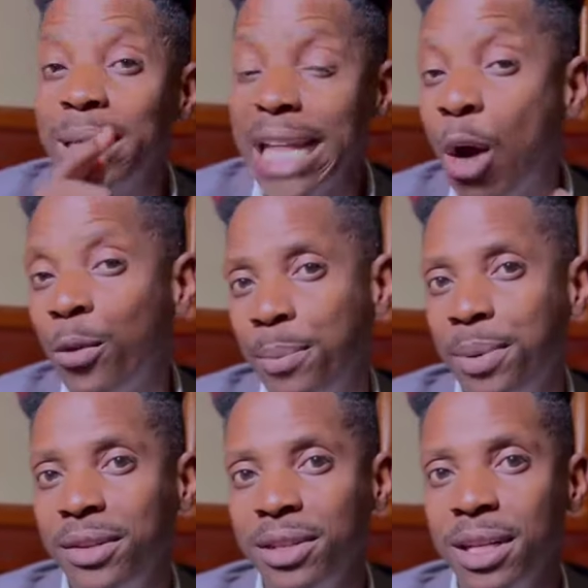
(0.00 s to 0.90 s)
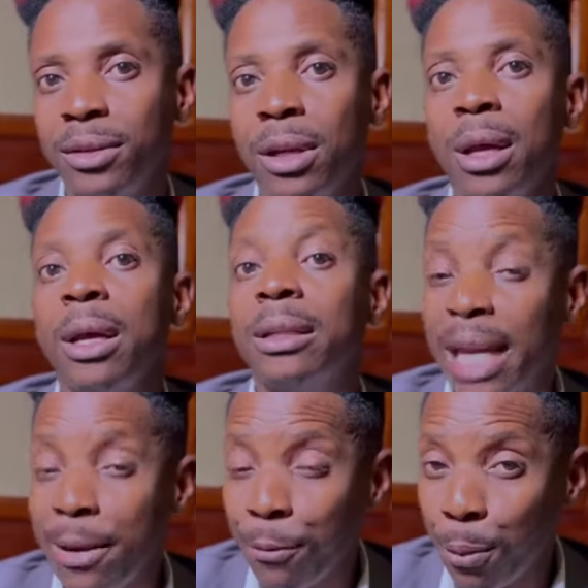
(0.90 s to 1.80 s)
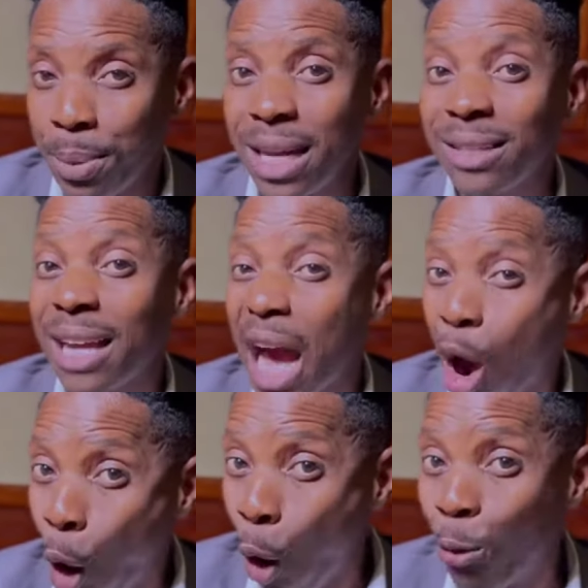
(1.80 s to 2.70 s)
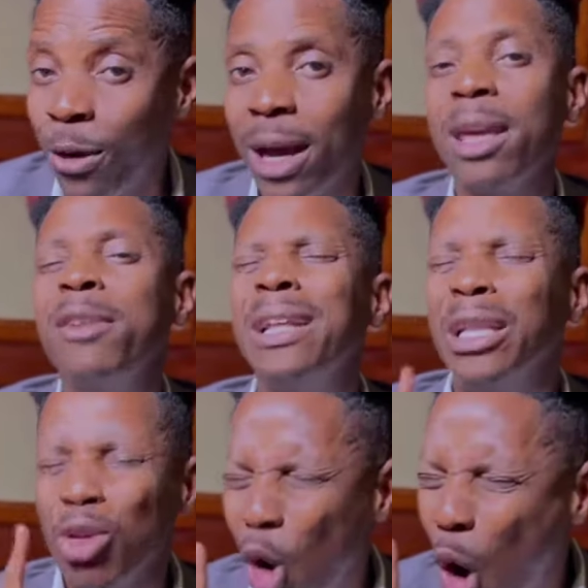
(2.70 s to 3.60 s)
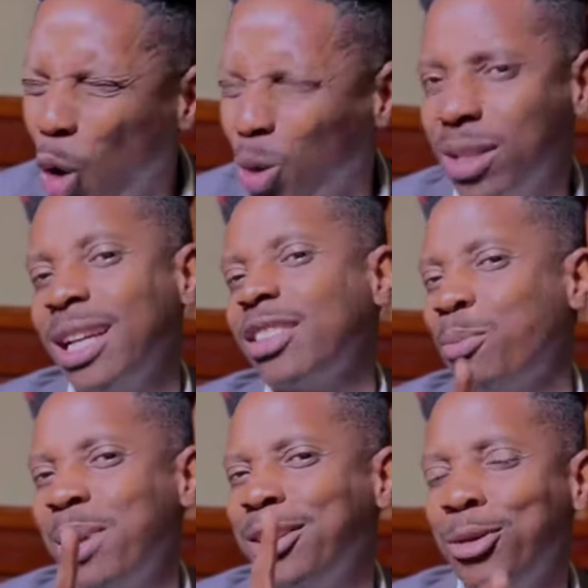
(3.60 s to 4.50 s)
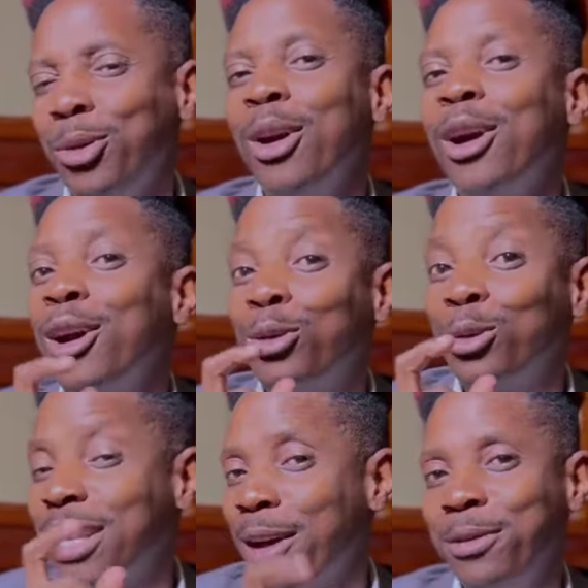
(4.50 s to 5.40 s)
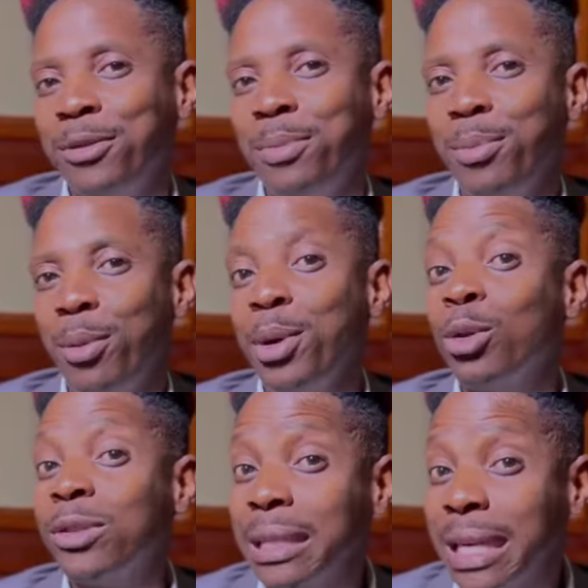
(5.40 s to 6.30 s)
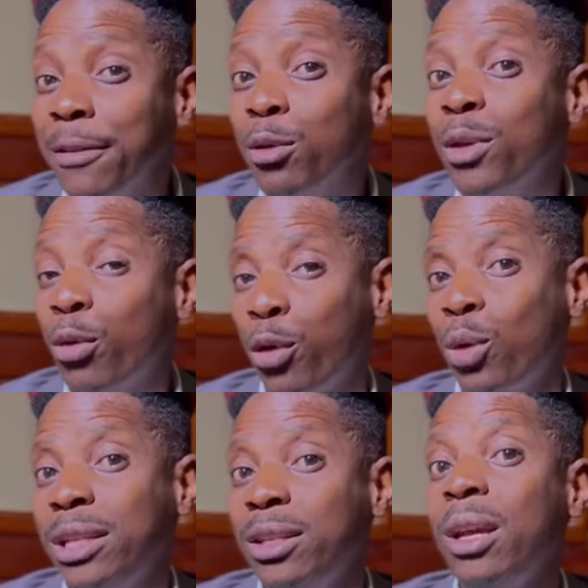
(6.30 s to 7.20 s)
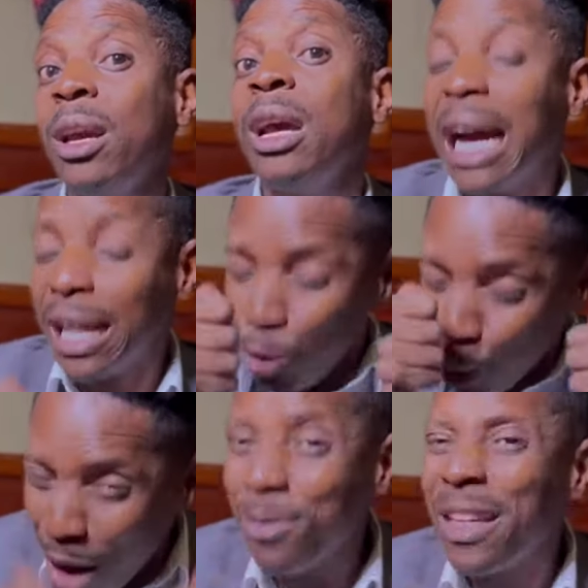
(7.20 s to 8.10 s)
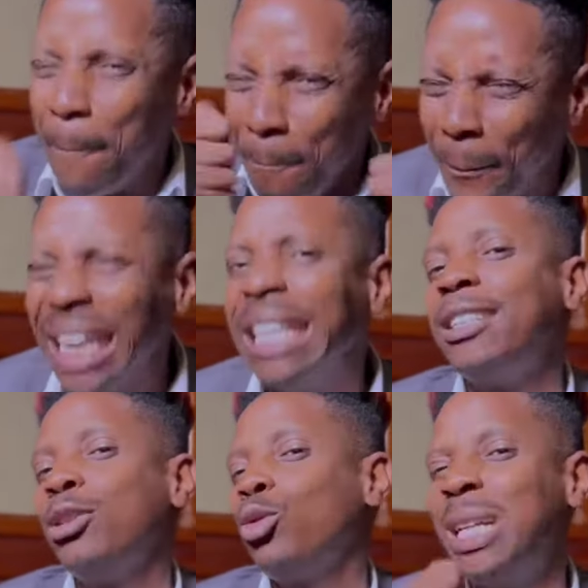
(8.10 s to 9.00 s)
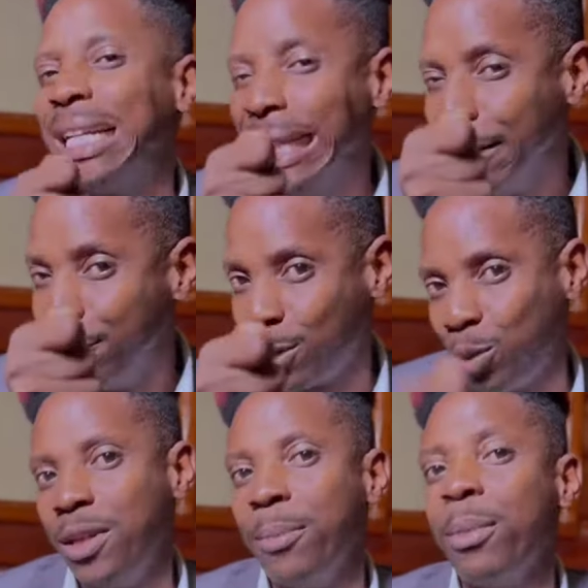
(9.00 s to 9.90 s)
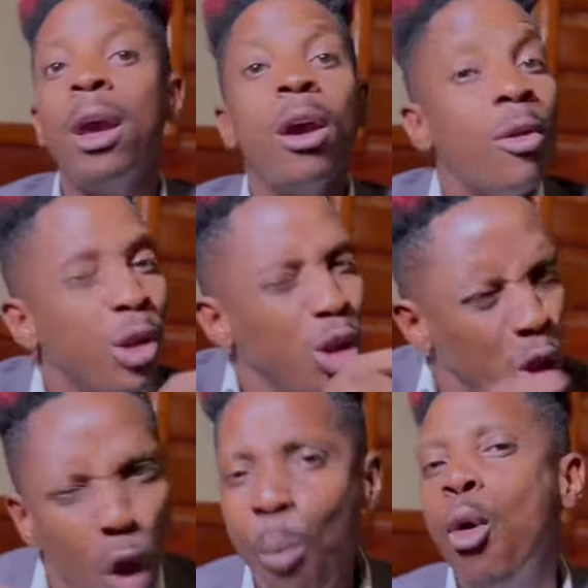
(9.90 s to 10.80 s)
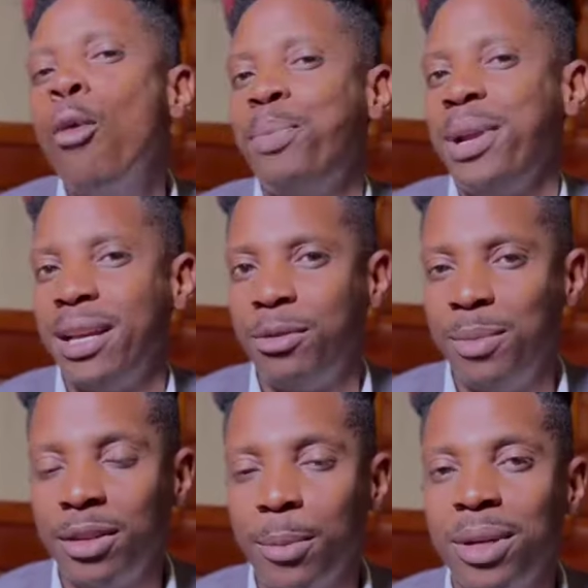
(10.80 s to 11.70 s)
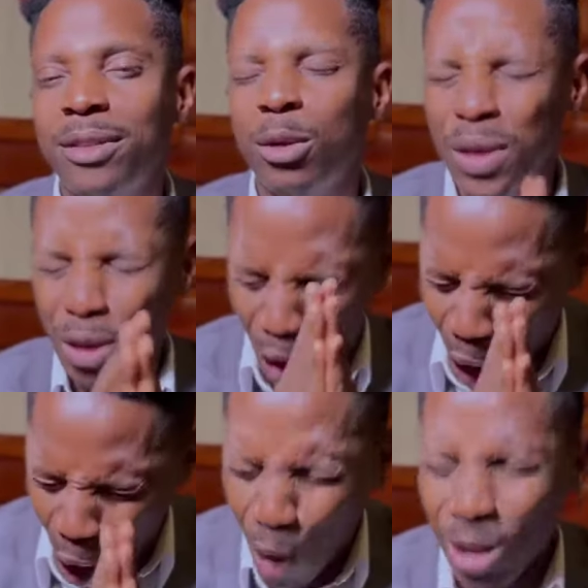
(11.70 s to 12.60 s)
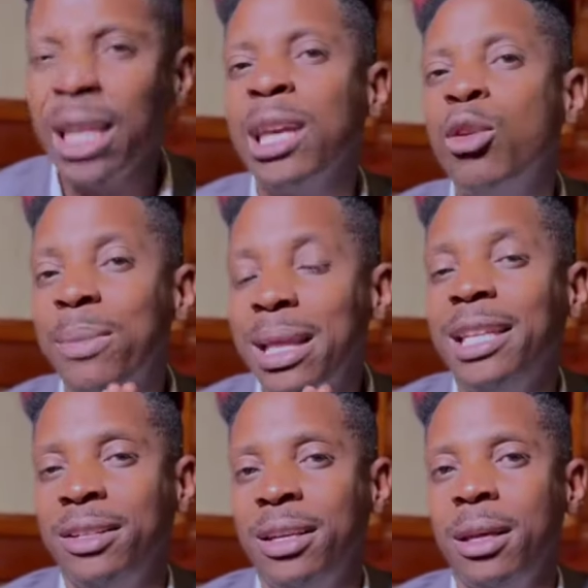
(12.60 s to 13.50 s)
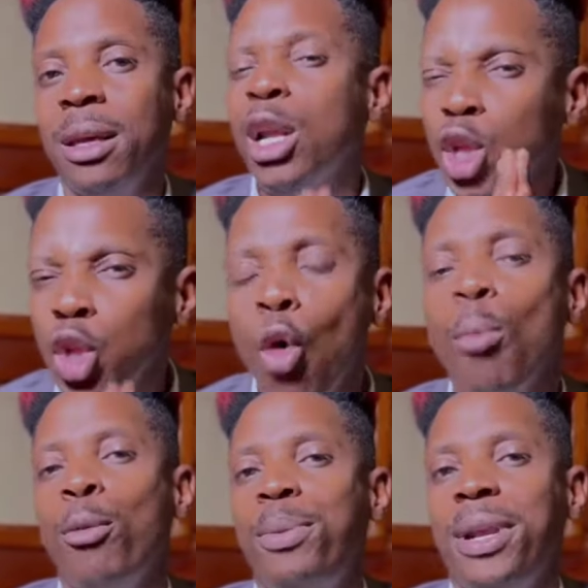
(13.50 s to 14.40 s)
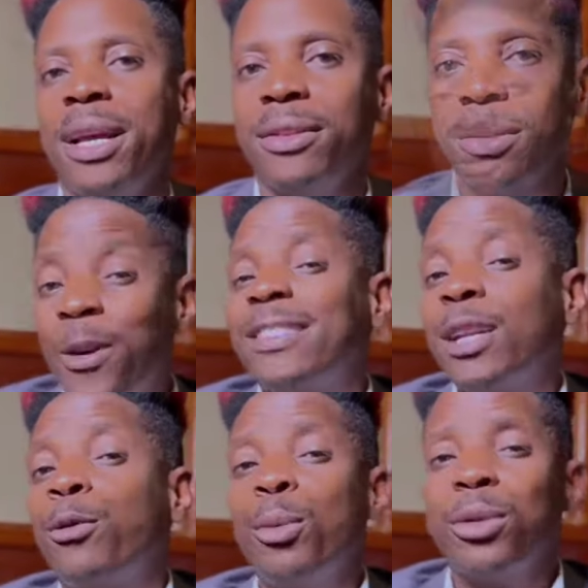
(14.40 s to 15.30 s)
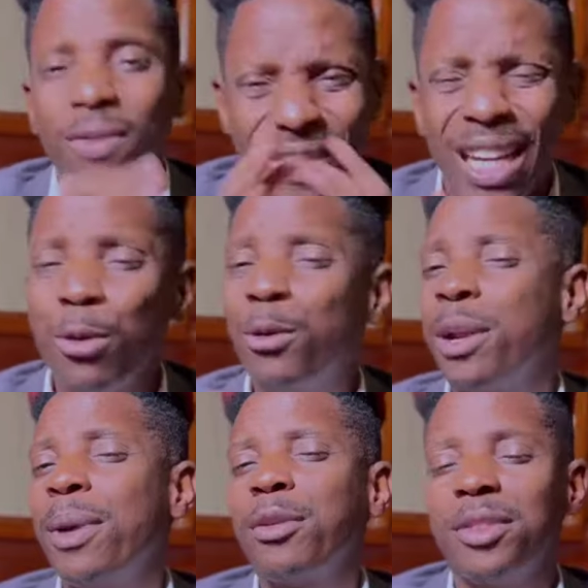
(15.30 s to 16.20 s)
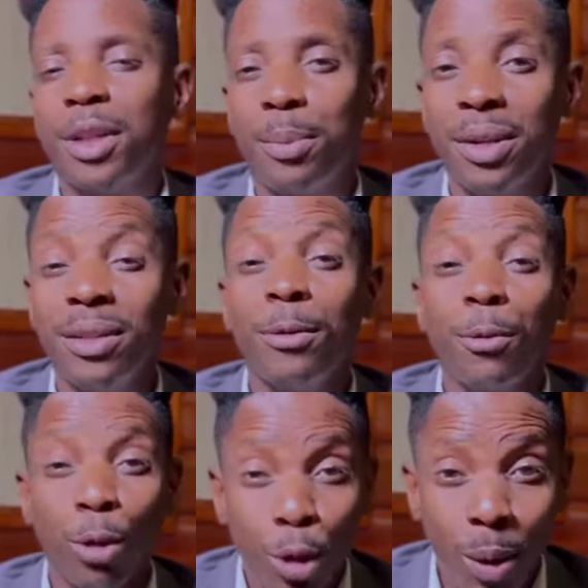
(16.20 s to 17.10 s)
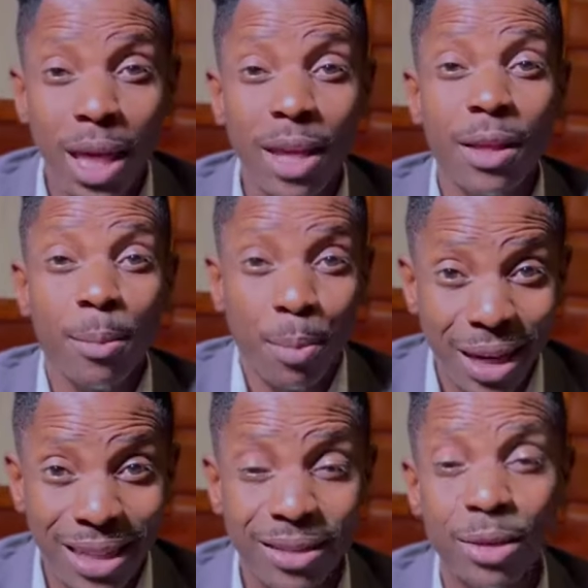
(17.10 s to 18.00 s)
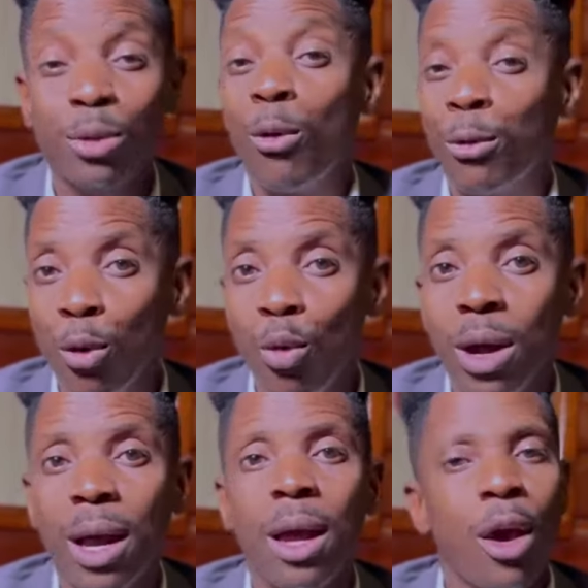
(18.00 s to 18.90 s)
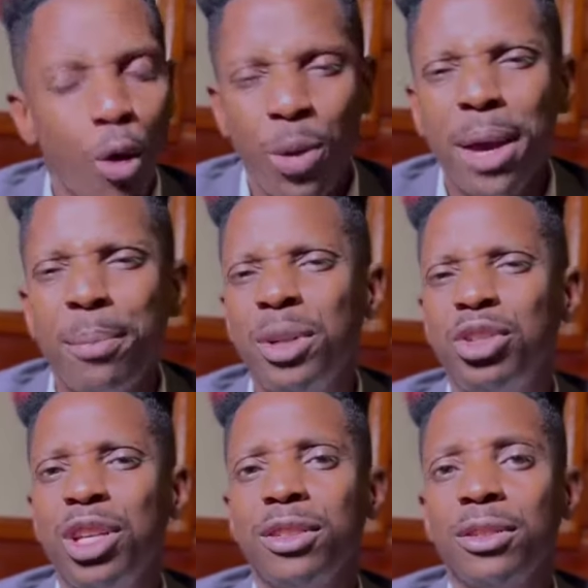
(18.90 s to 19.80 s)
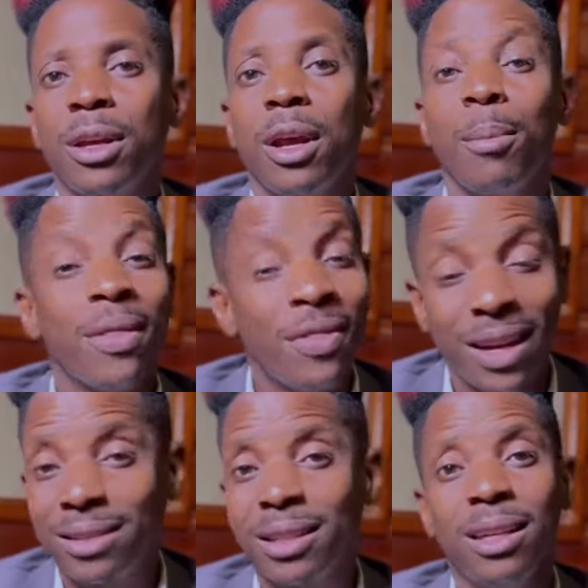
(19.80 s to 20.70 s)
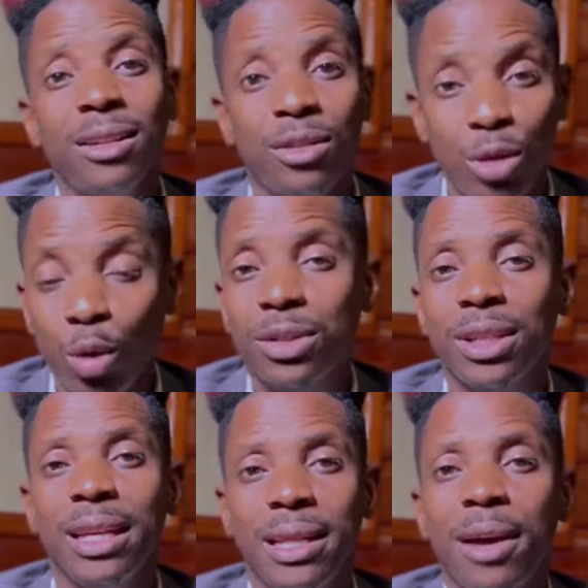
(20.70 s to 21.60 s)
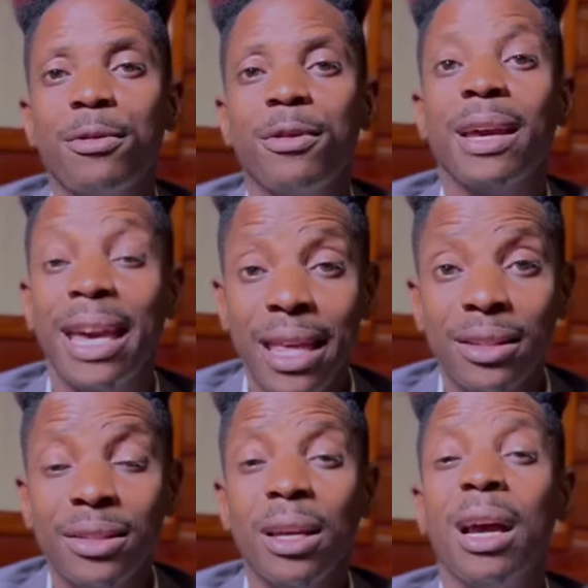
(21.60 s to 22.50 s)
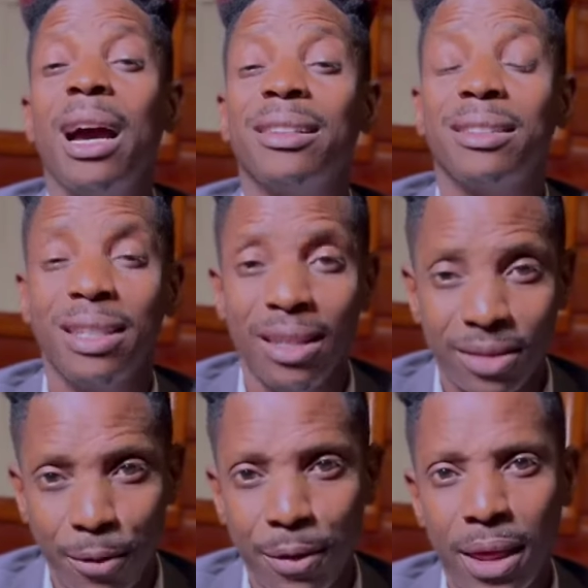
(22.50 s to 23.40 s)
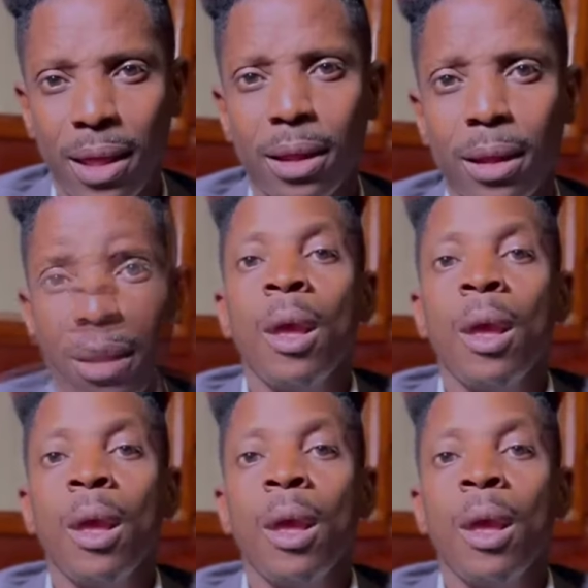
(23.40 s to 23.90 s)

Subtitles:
you're now the president. Time for prayers are over. Even God expects you to serve his people because he gave you the authority and you have the ability to deliver to them. No more prayers, Mr. President, with all humility. No more prayers. First and foremost, thank you very much, Mr. President, for lowering the prices of unga. We appreciate, but that is not enough. Kenyans are still suffering.